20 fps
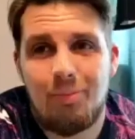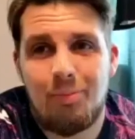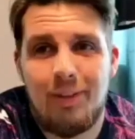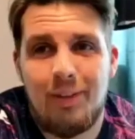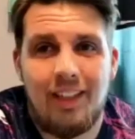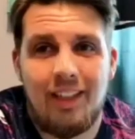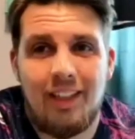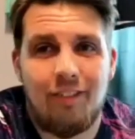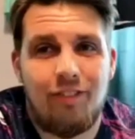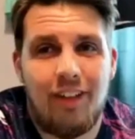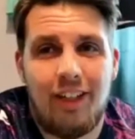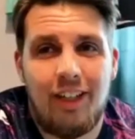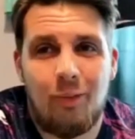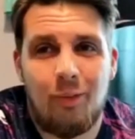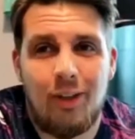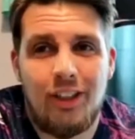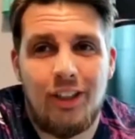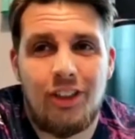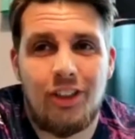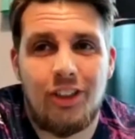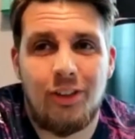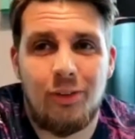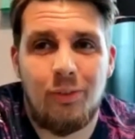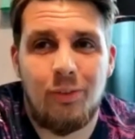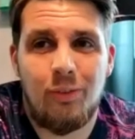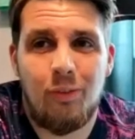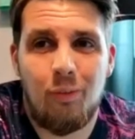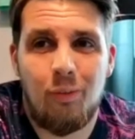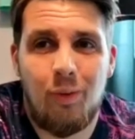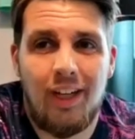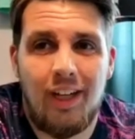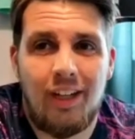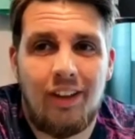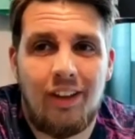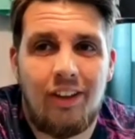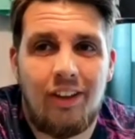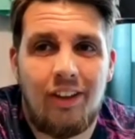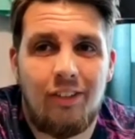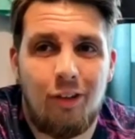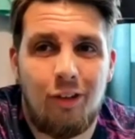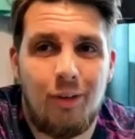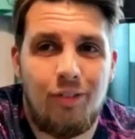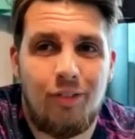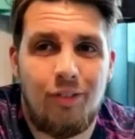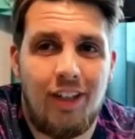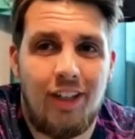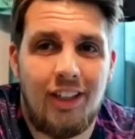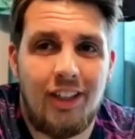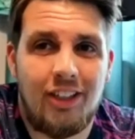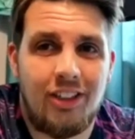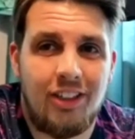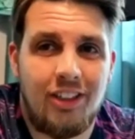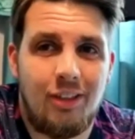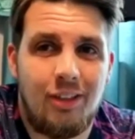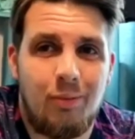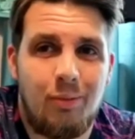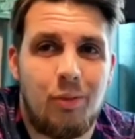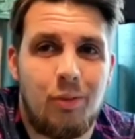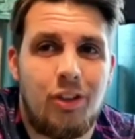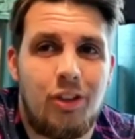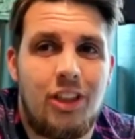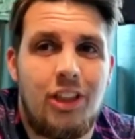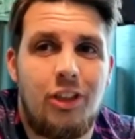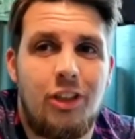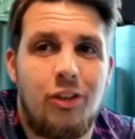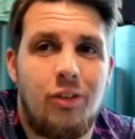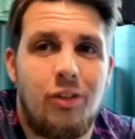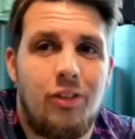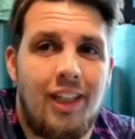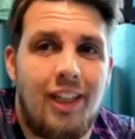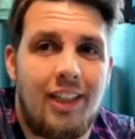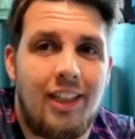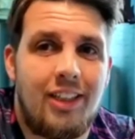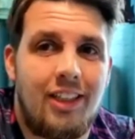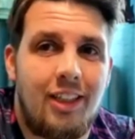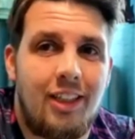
been the Final Whistle with Robbie Fergusson. See you next